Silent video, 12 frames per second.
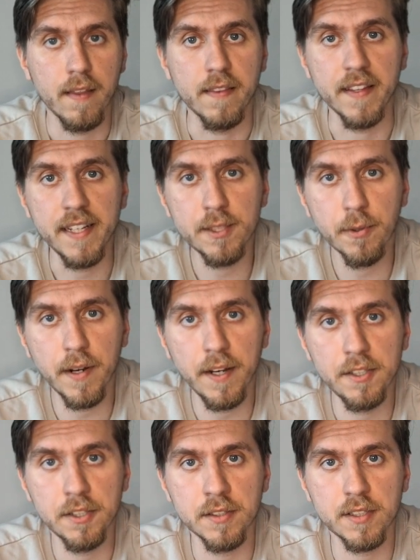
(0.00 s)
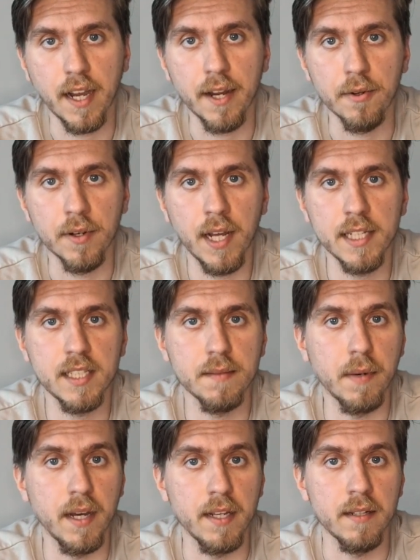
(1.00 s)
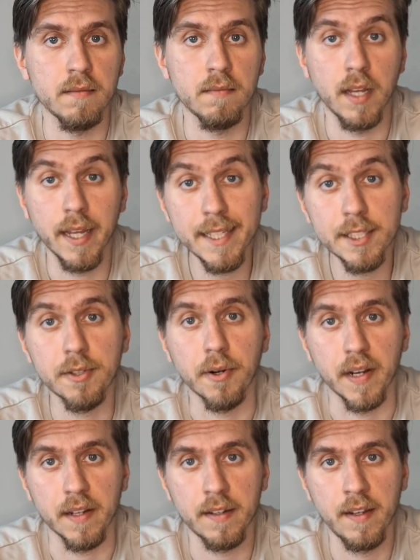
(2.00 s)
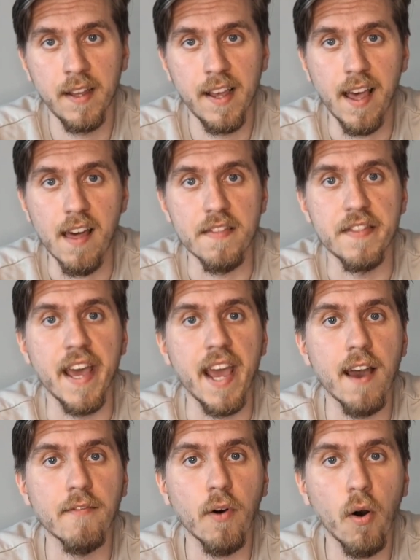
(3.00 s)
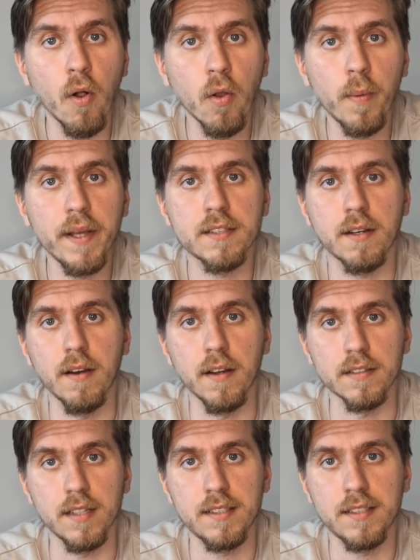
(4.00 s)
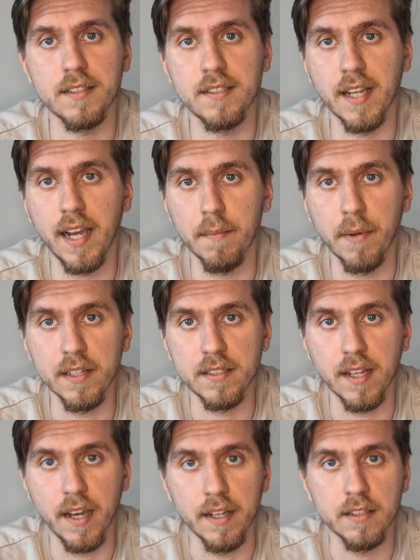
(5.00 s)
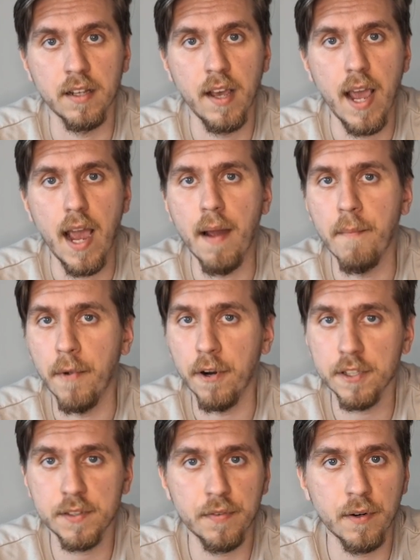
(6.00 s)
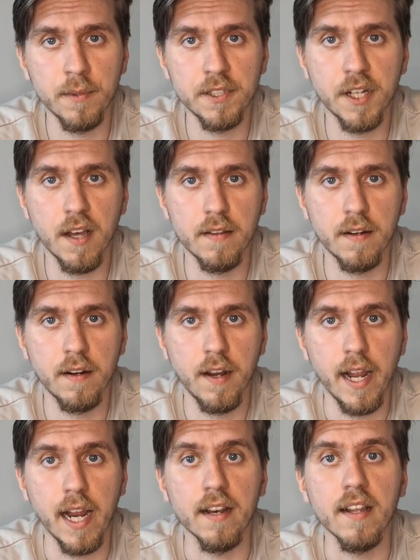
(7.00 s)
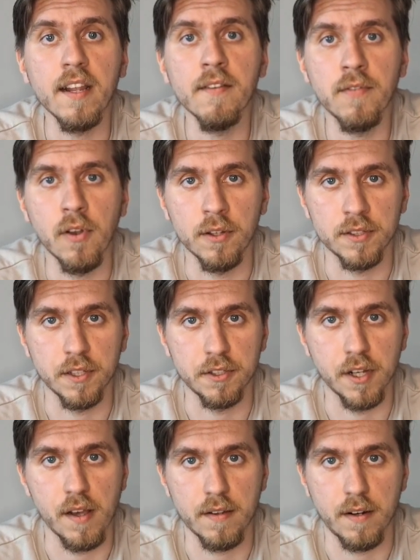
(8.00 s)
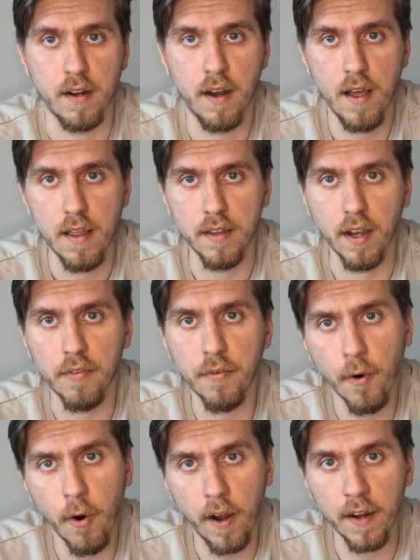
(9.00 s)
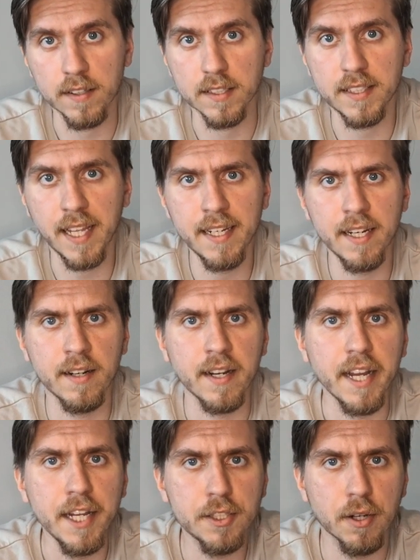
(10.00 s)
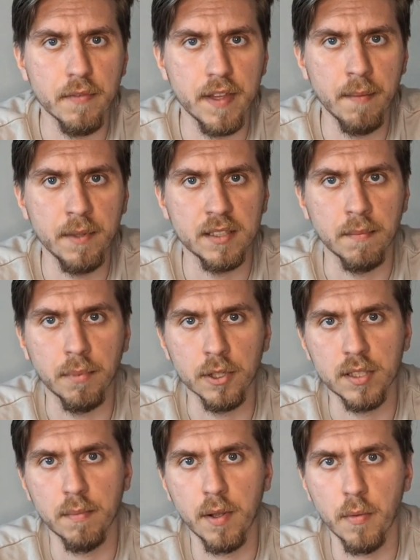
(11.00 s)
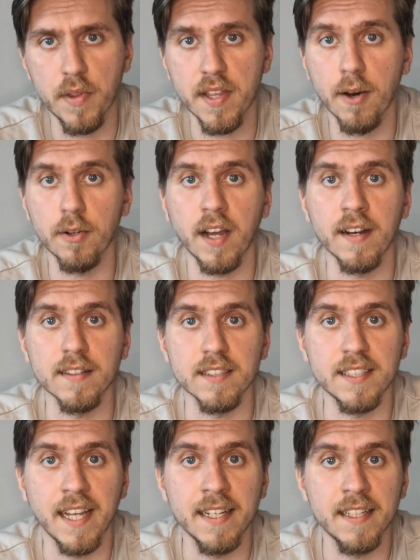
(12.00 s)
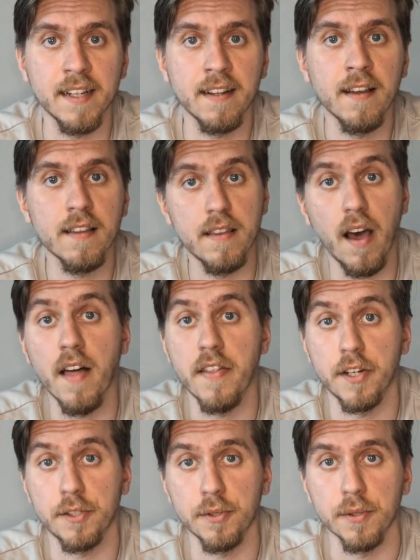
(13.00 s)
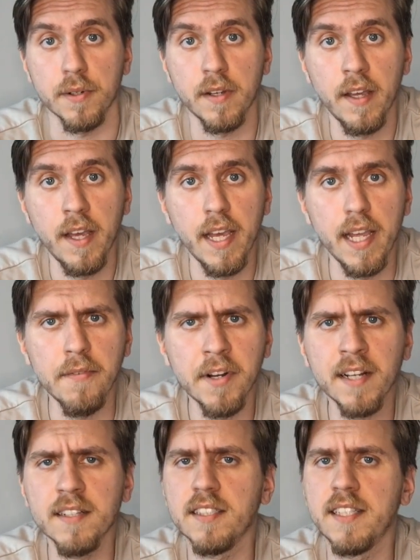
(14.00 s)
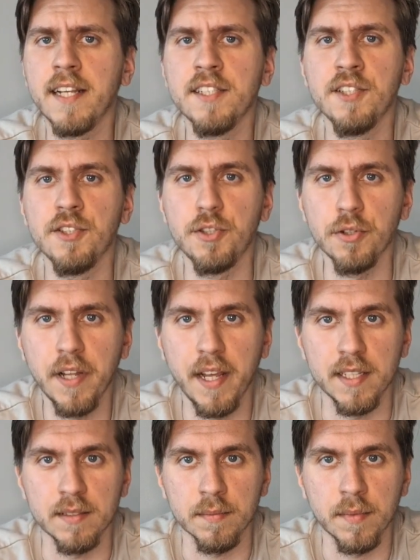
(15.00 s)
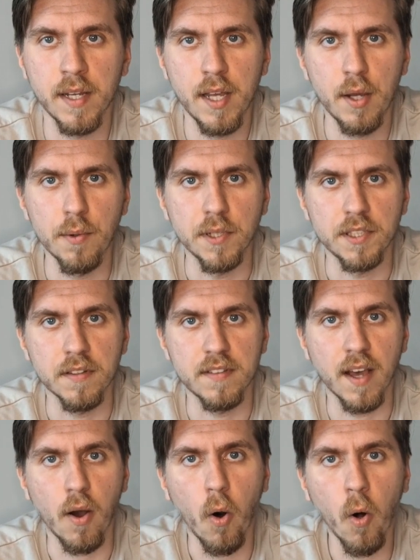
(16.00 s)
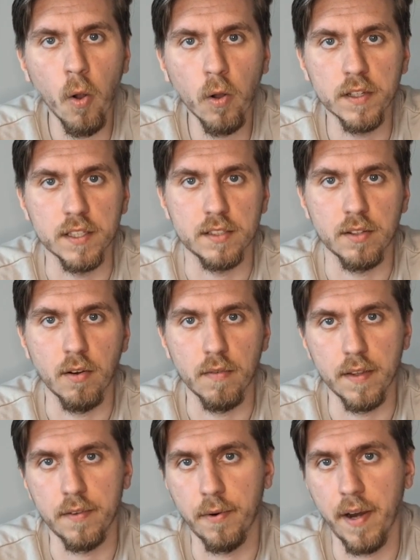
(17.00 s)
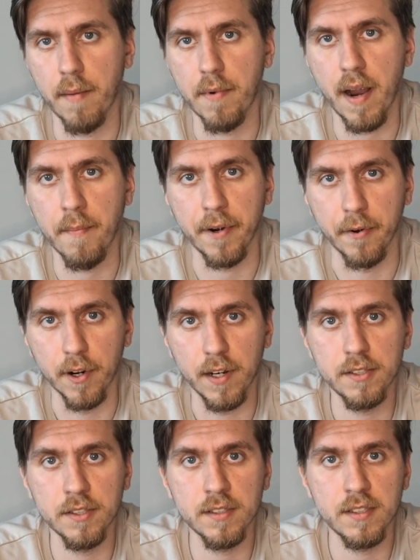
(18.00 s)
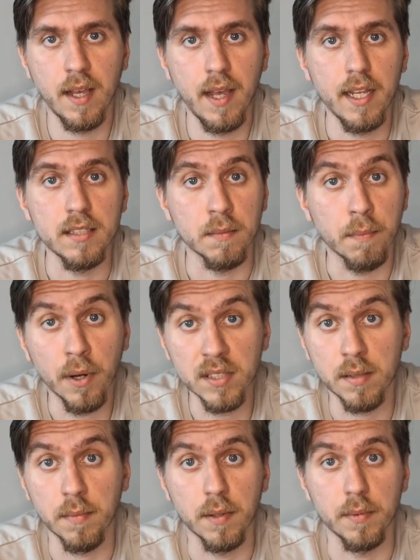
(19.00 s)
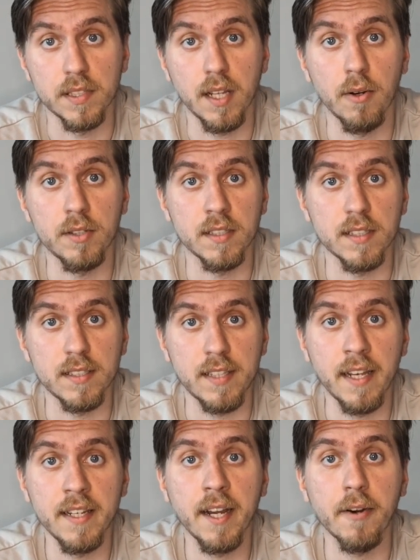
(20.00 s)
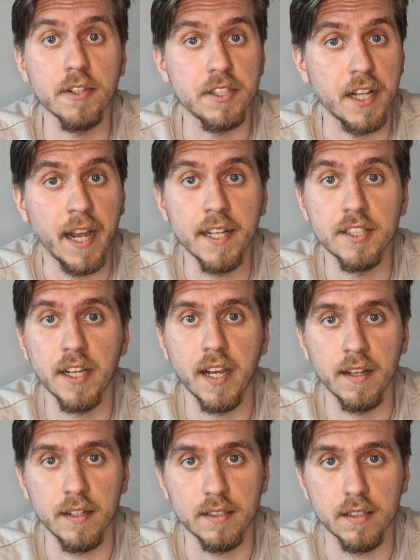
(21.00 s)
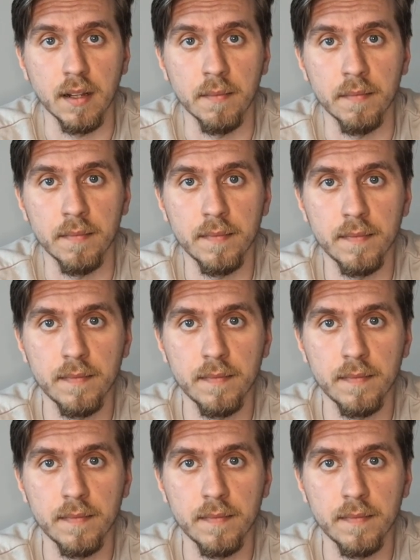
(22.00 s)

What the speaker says: these religions are united by history, as they have always coexisted side by side, emerged from each other, and influenced each other. Therefore, understanding each of them is impossible without understanding the other two. Even understanding Judaism, which is the oldest of the 3 Abrahamic religions, is impossible without understanding Christianity and Islam.